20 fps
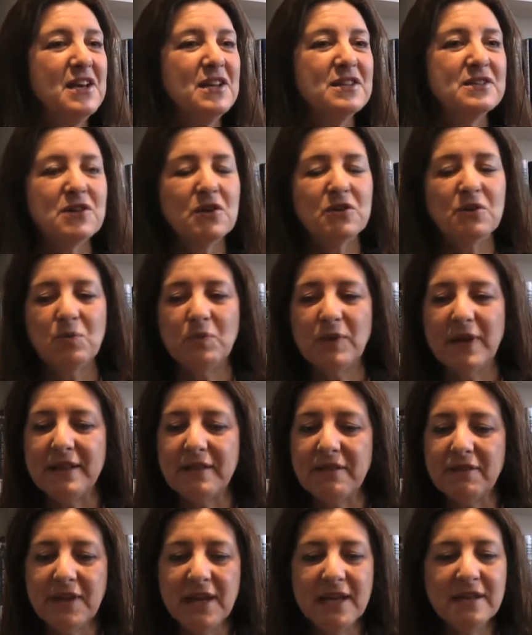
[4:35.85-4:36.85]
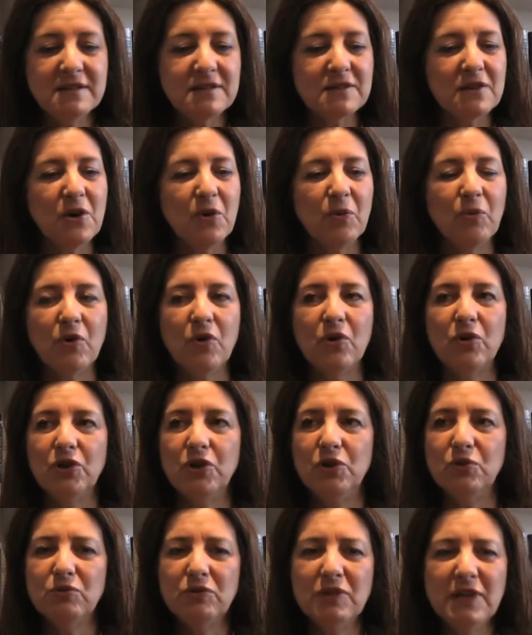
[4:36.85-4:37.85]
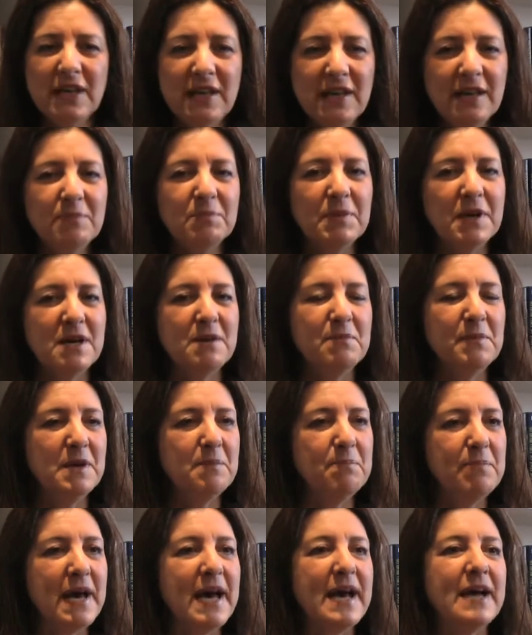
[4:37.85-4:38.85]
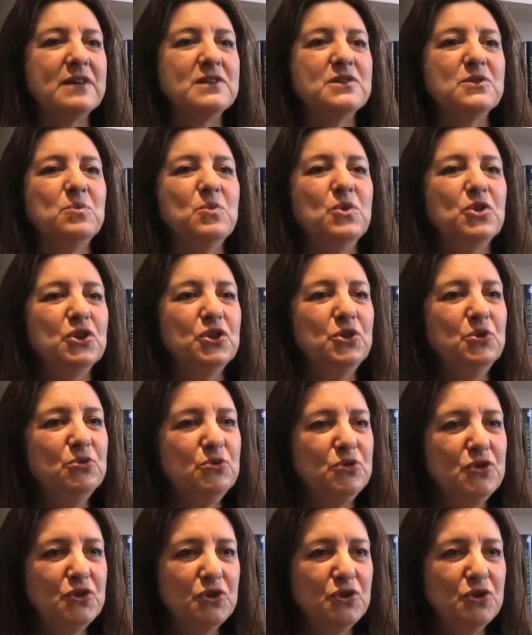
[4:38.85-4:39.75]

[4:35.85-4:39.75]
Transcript: so that when things go wrong, you keep coming back to what you